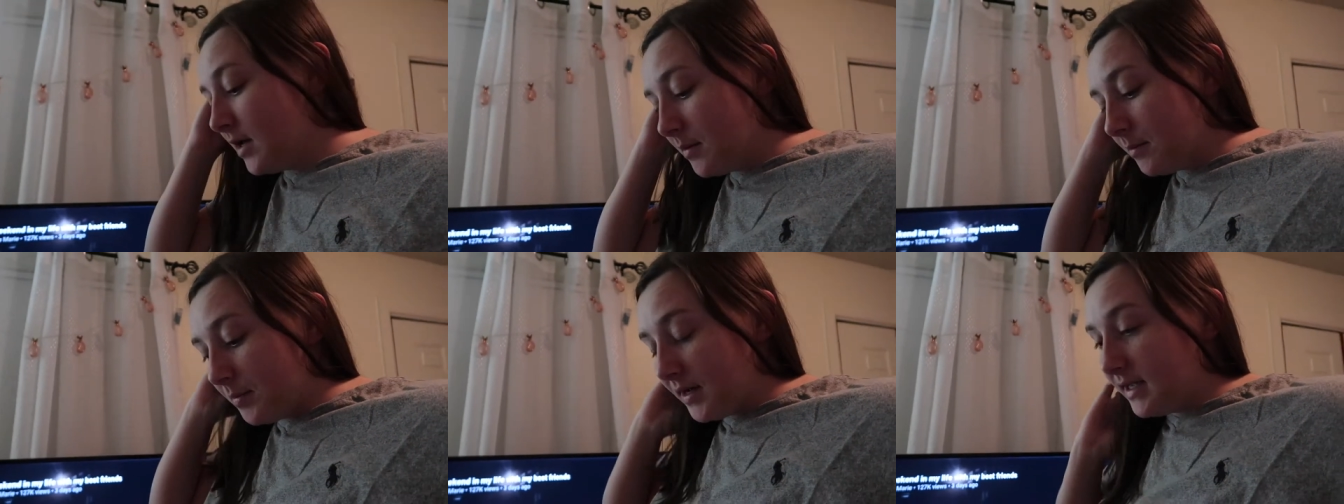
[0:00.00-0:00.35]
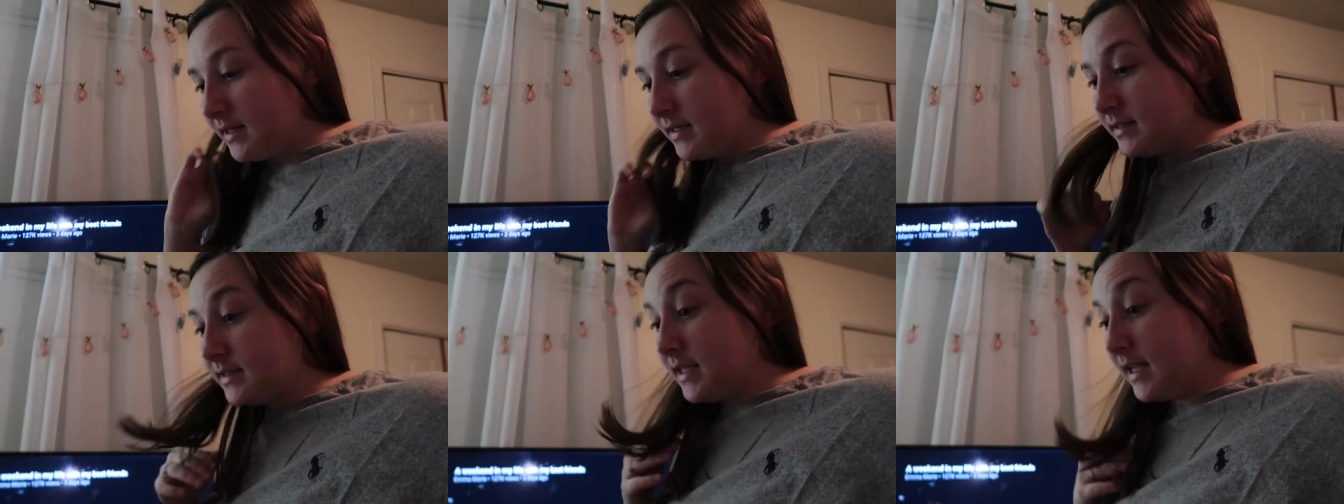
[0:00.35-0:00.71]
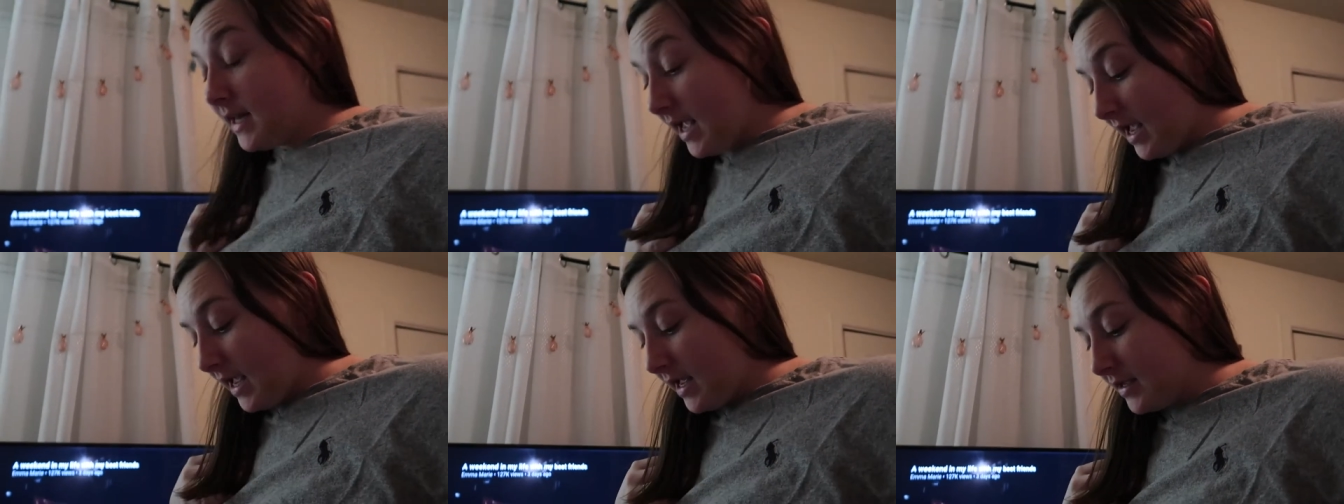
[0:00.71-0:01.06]
But
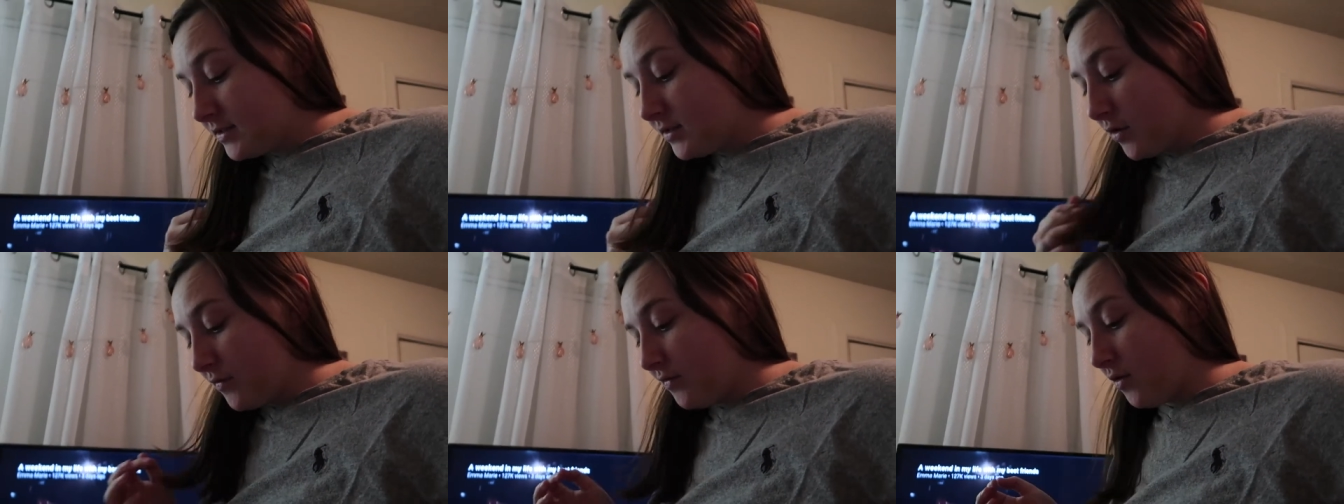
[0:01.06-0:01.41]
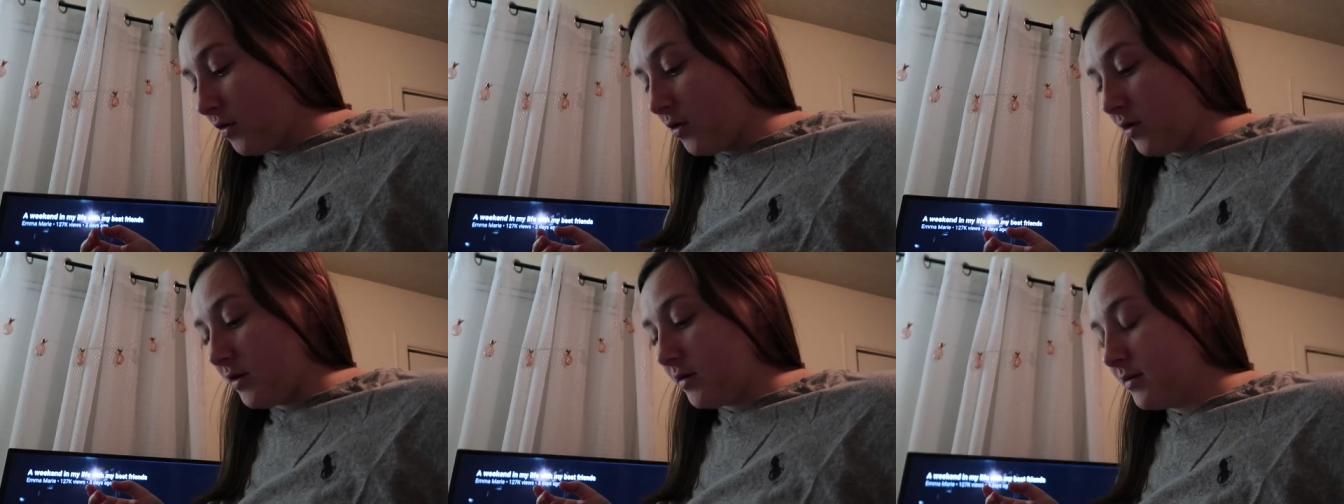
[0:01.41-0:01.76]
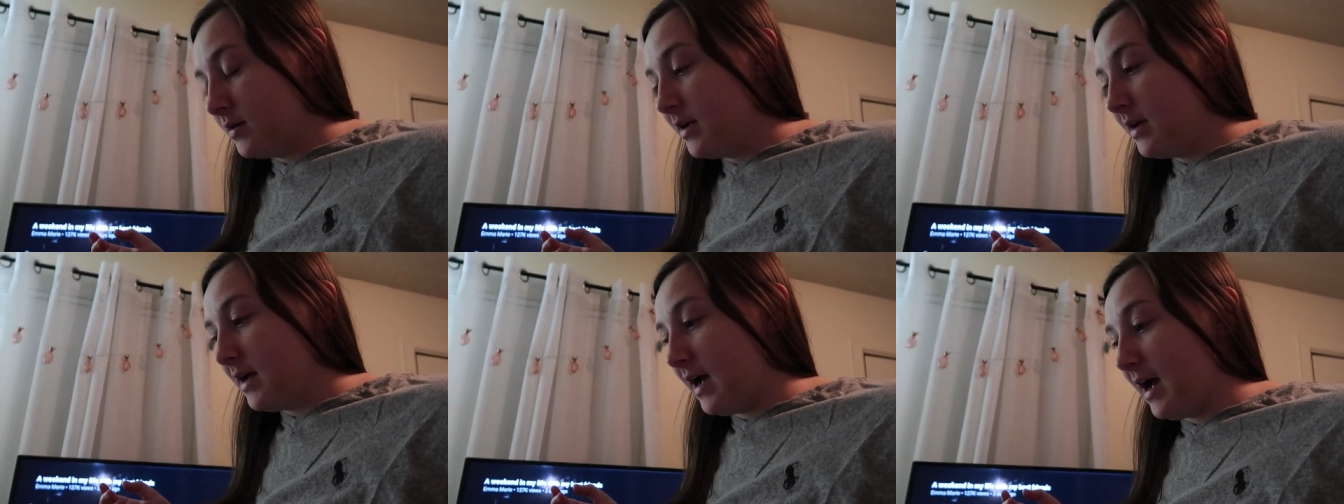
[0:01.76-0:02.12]
today, so far,
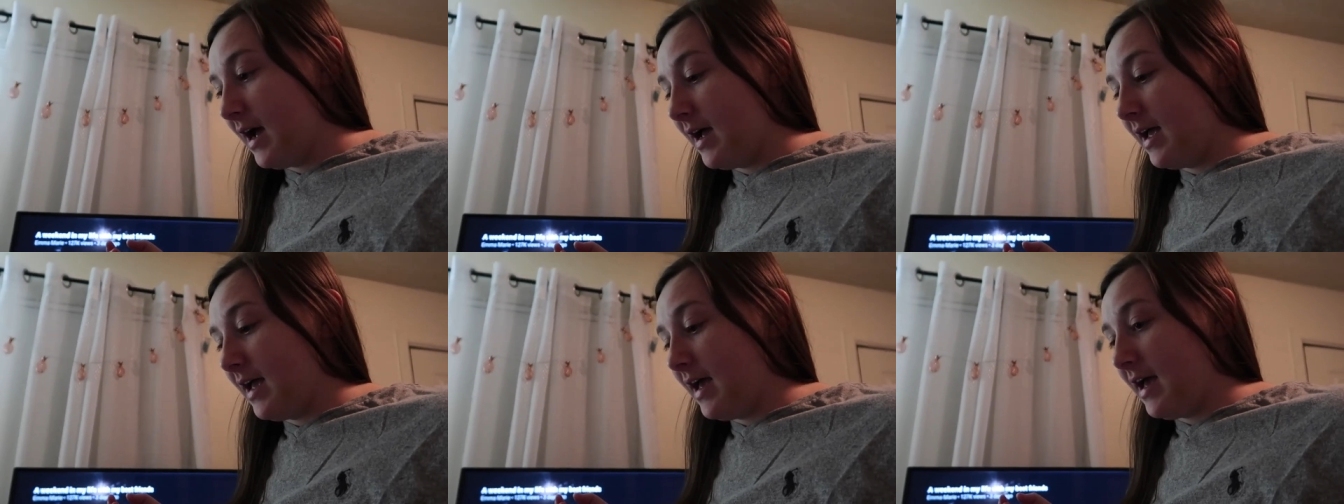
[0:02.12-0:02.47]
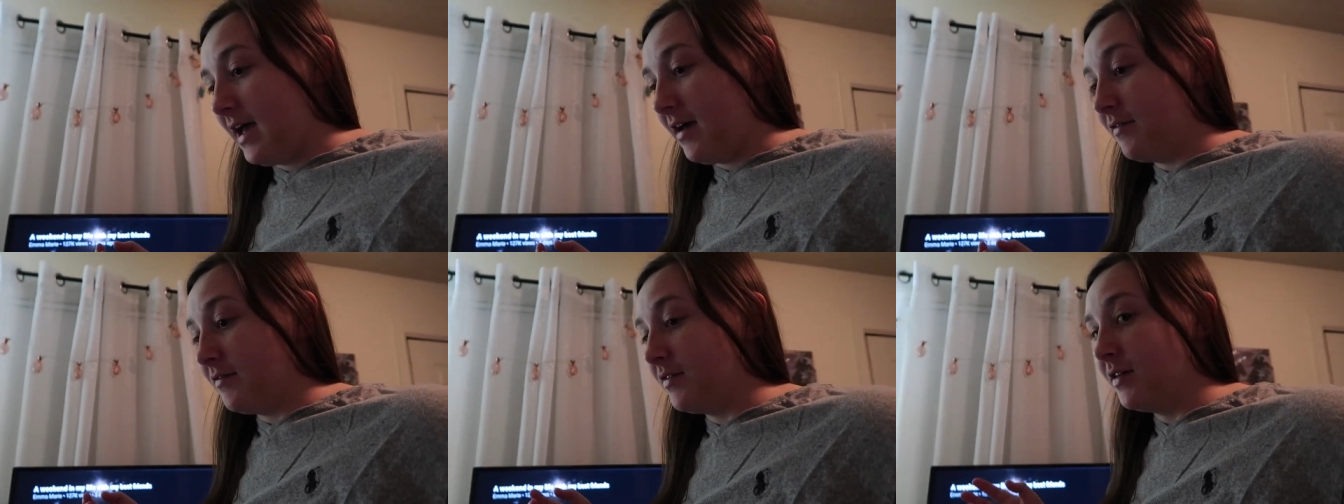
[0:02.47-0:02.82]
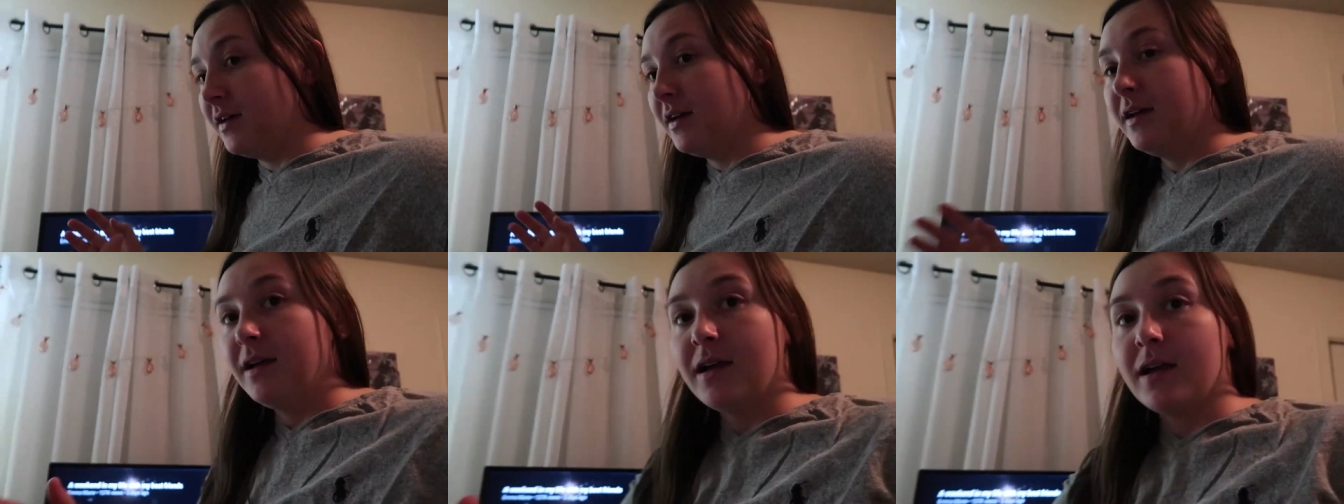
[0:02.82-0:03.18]
I have
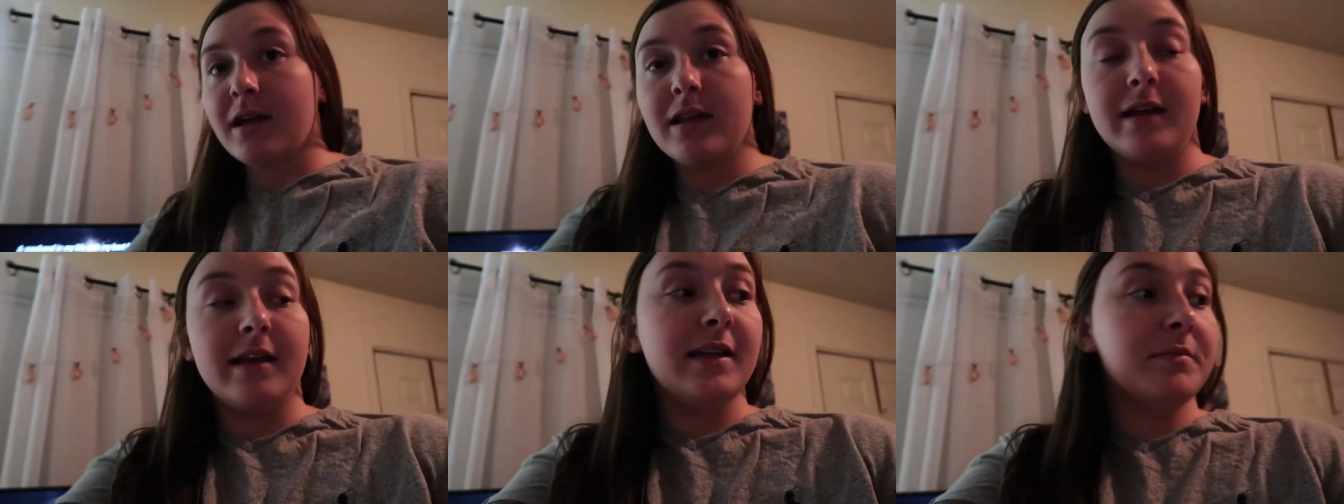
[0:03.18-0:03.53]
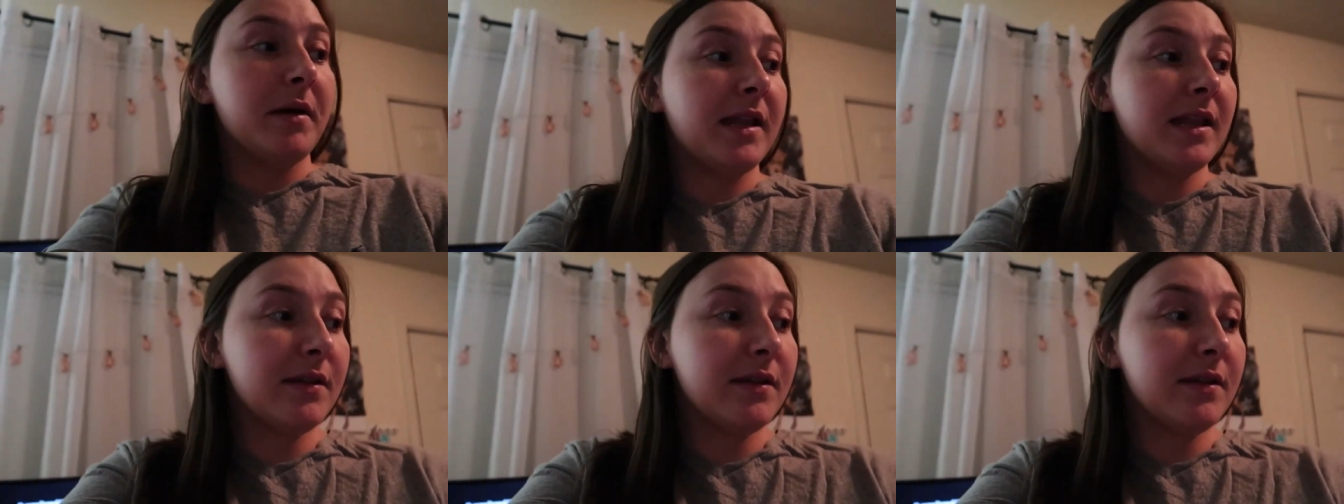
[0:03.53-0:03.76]
cleaned my